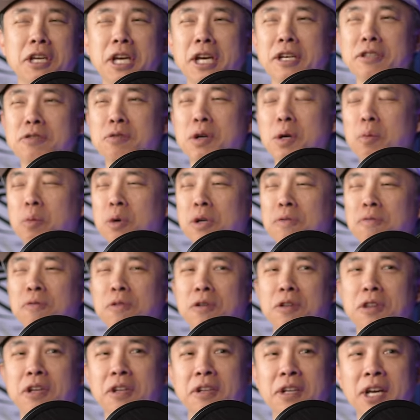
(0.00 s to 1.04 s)
Yeah, so I work
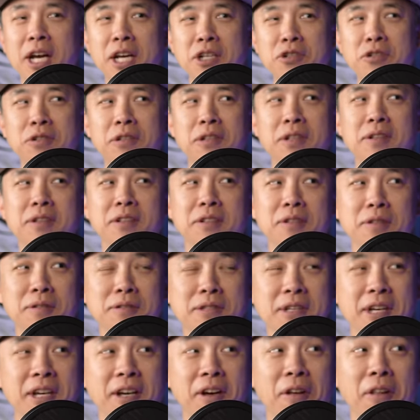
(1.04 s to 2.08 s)
for the National
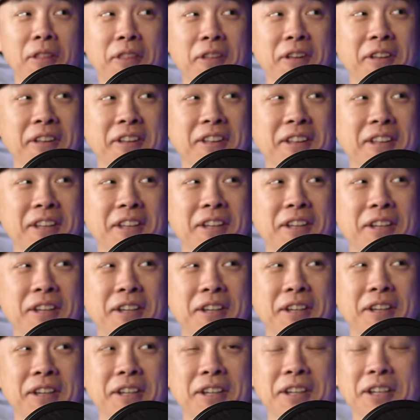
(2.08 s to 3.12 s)
Institutes of Health.
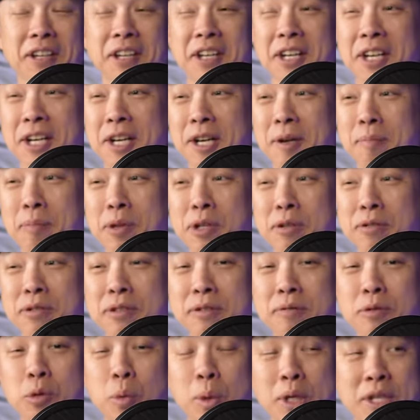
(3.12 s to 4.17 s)
Okay. Um,
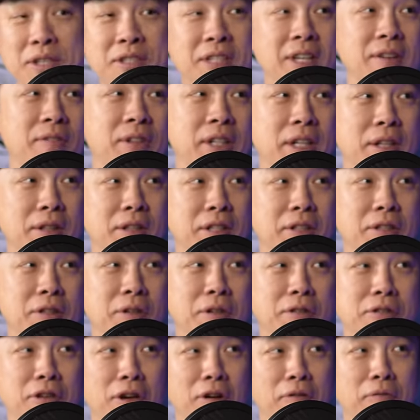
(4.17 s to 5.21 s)
there's 27
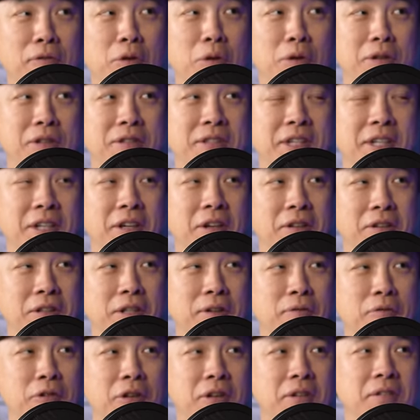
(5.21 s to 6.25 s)
institutes, all focusing on
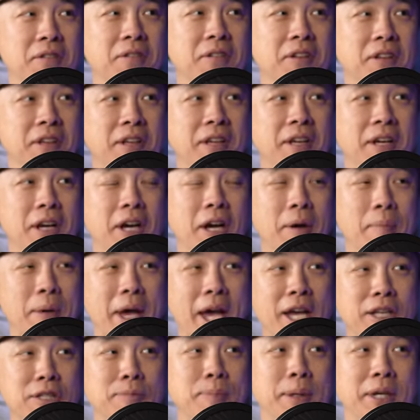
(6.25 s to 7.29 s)
different um,
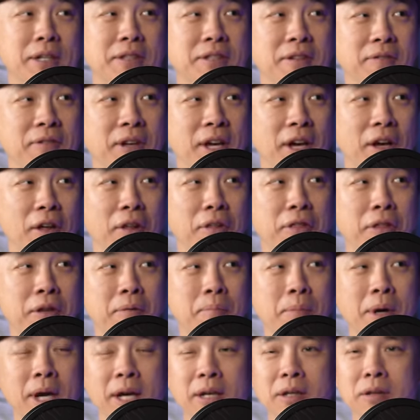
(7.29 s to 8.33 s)
aspects of health,
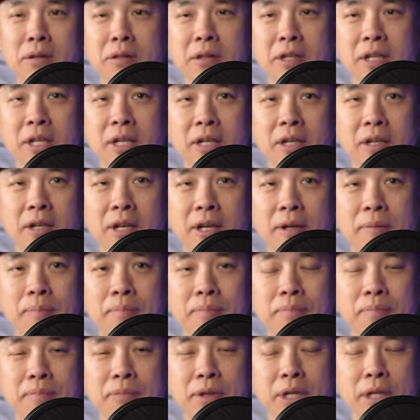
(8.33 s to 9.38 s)
and mine is the
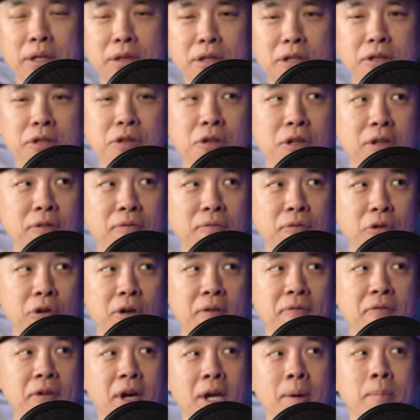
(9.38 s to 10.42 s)
um, Institute for
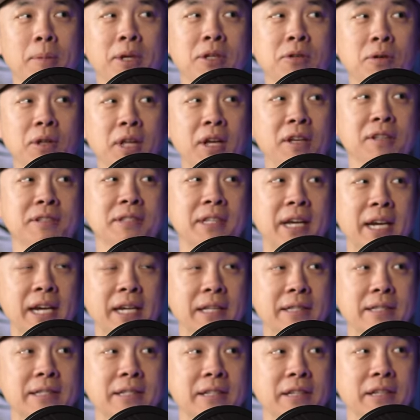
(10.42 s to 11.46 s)
Environmental Health
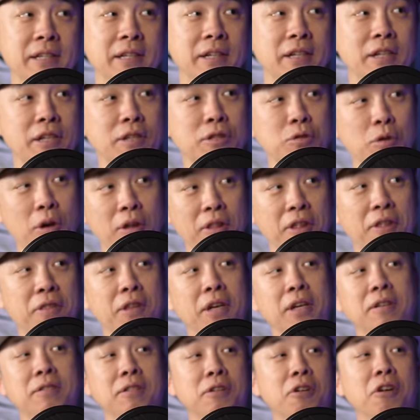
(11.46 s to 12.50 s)
Science. So all the
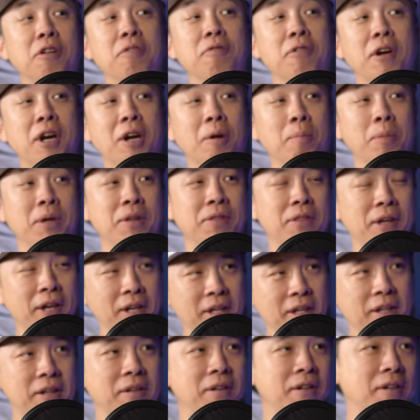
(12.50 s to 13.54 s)
things in our environment
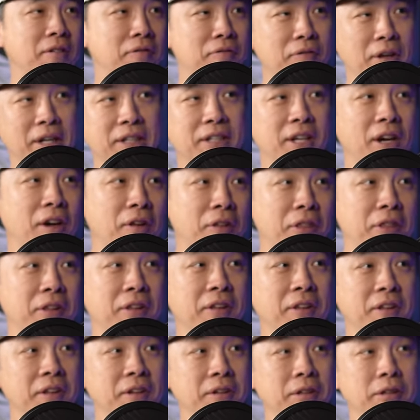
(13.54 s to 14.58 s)
that can affect health,
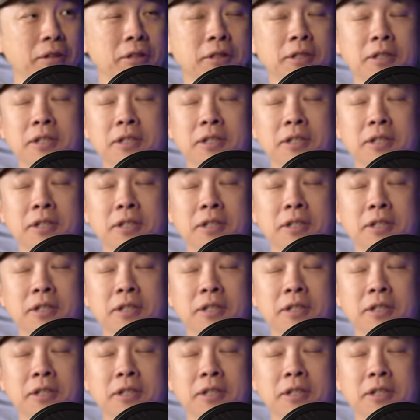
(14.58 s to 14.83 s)
mm-hmm.